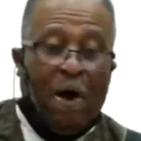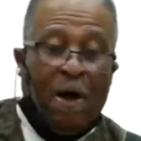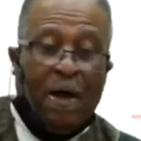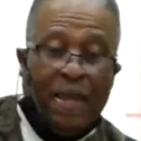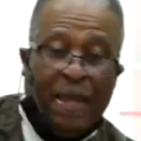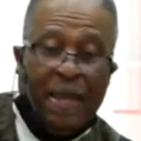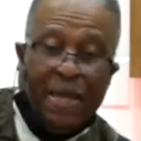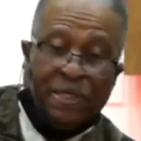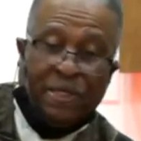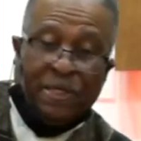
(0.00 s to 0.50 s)

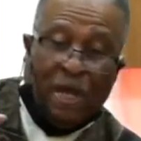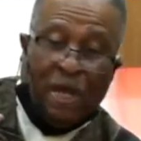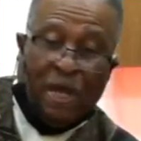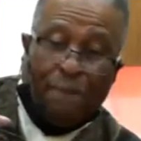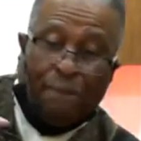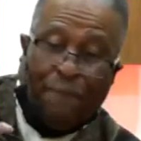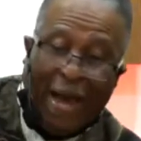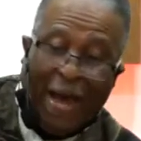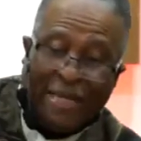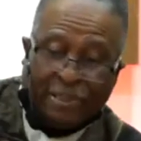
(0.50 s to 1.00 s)
his
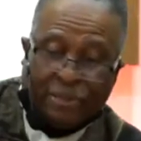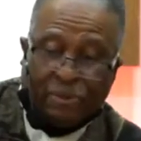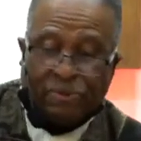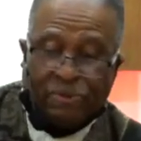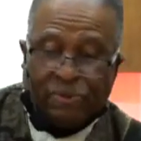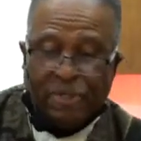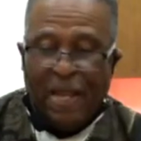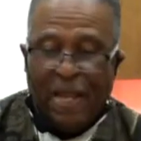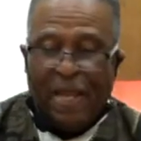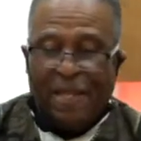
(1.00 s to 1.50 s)

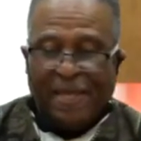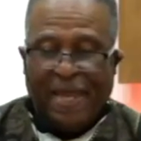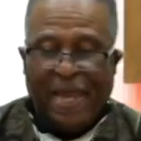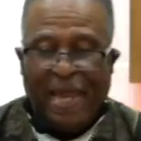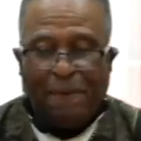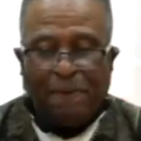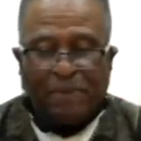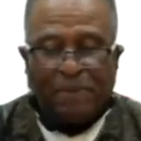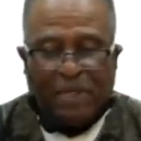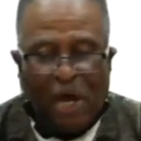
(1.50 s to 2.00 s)
apostles, that he
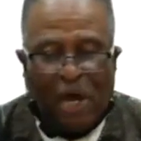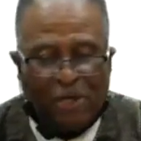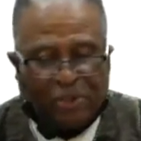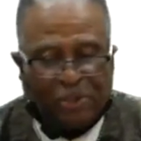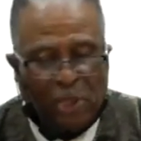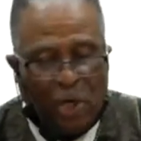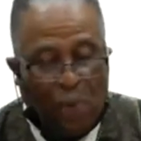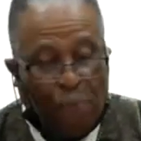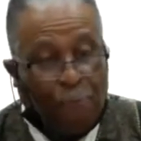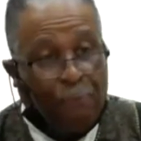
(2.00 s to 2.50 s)
was
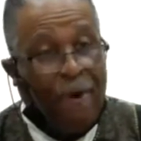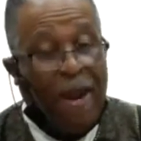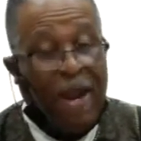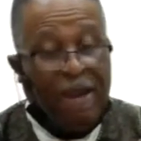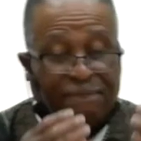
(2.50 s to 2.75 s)
also praying for